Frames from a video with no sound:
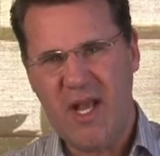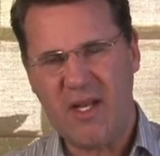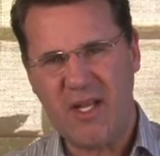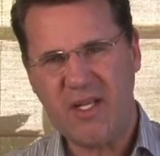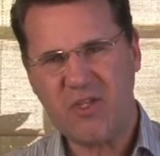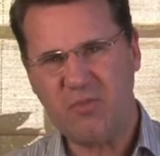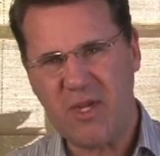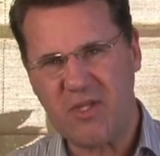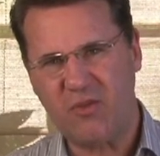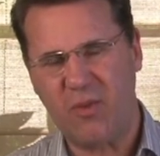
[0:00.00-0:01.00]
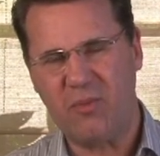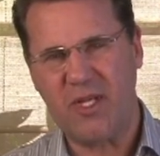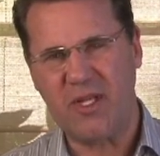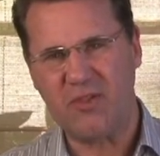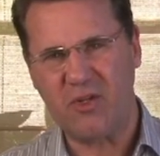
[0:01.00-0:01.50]
And his peace will
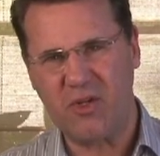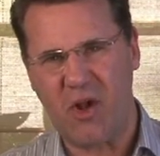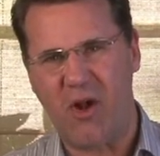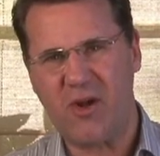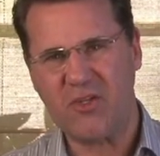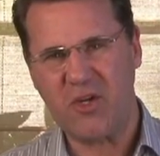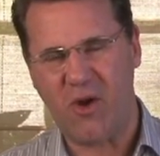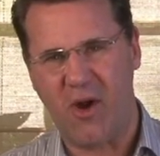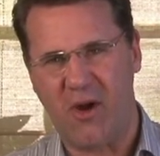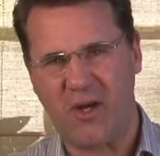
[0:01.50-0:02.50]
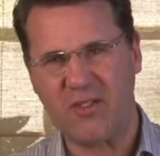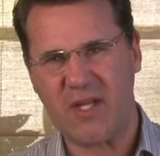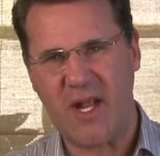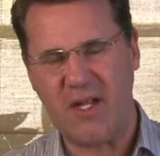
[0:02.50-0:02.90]
begin to guard your heart